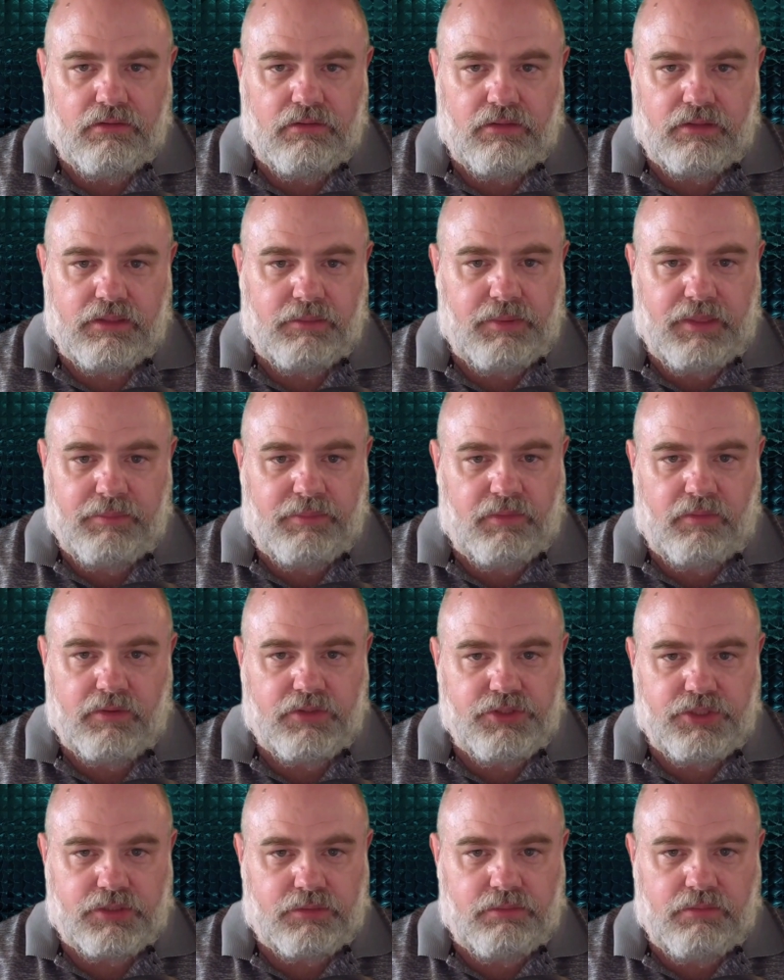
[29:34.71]
Right? The people were
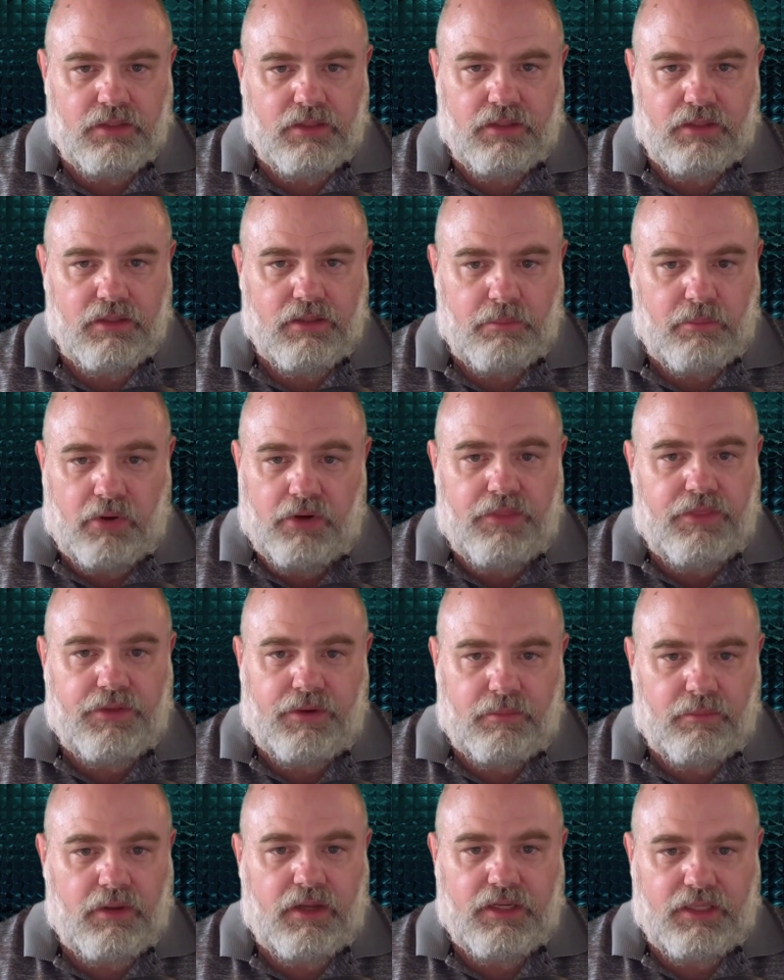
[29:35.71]
just putting
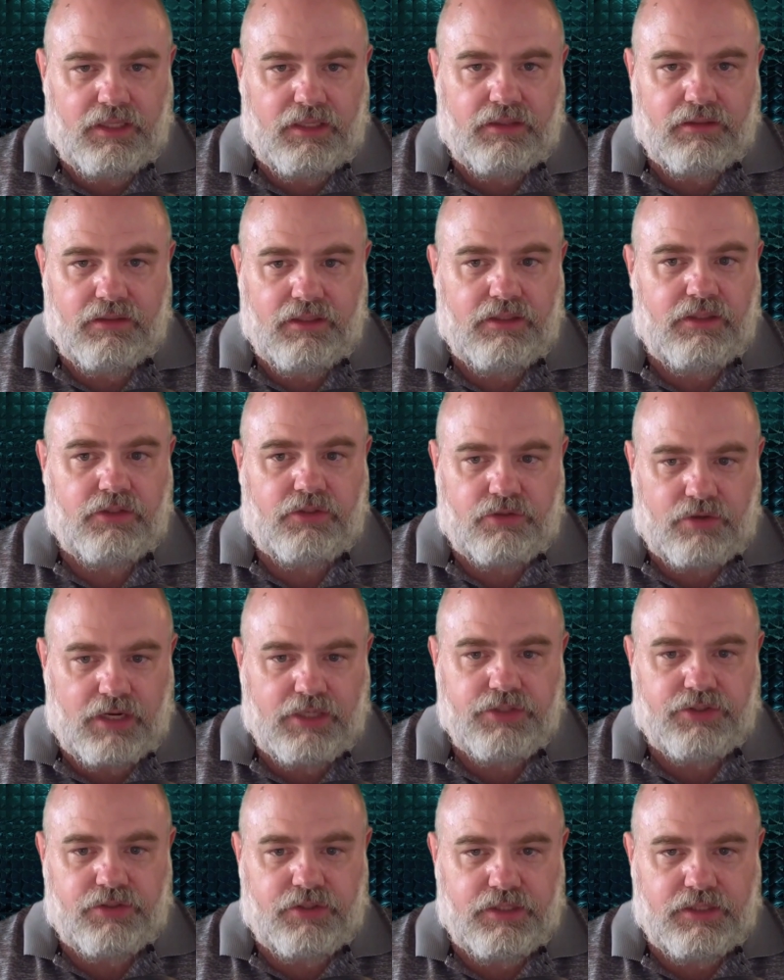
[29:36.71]
their money into
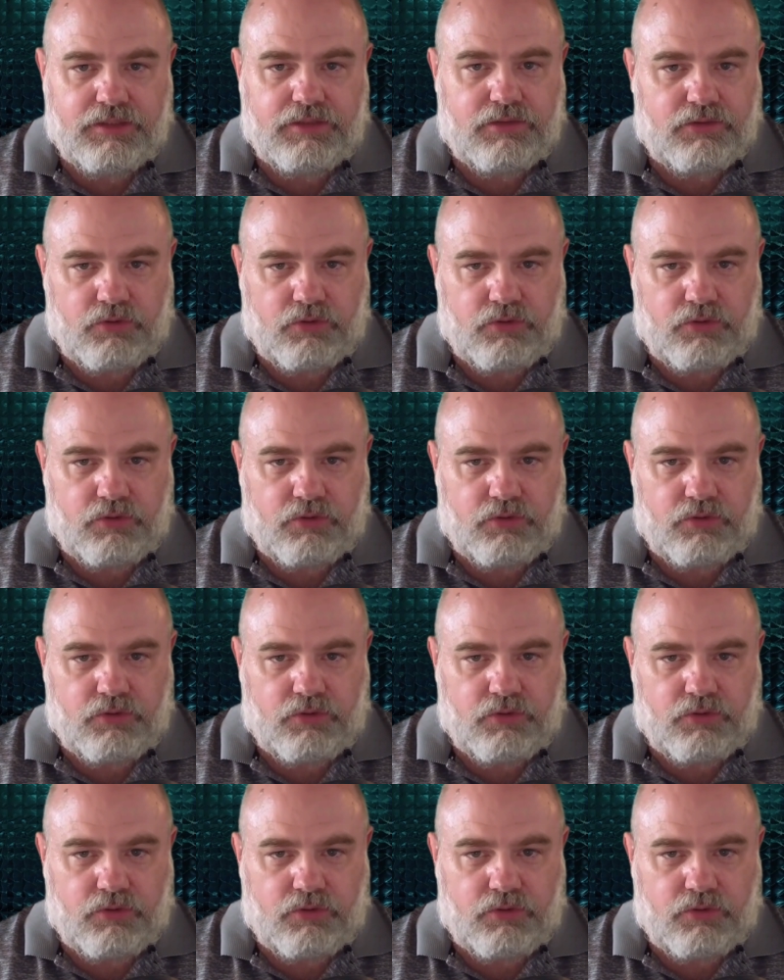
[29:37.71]
treasuries,